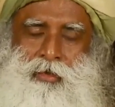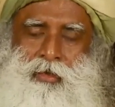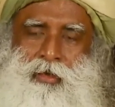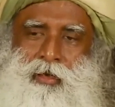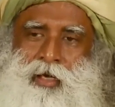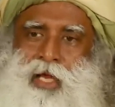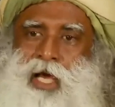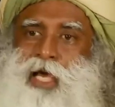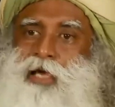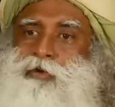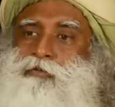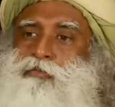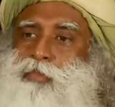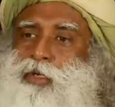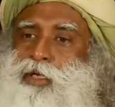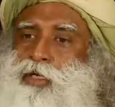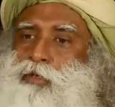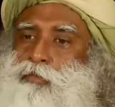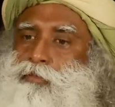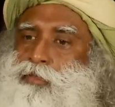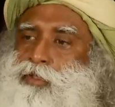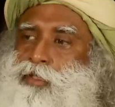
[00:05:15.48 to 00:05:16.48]
Life
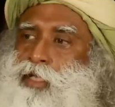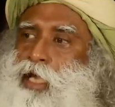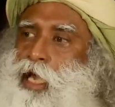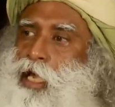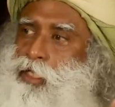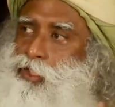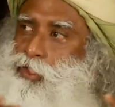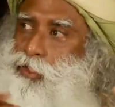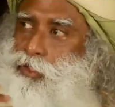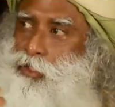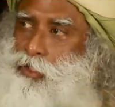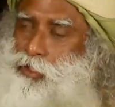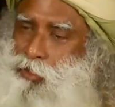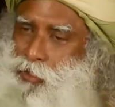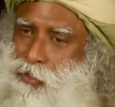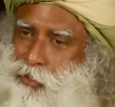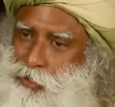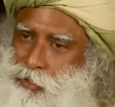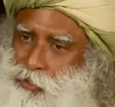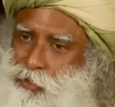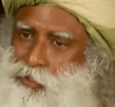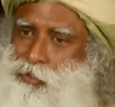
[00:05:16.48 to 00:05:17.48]
becomes as it
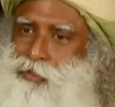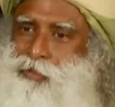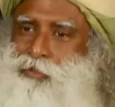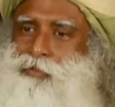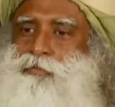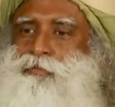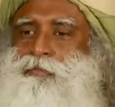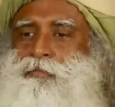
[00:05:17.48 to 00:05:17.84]
is.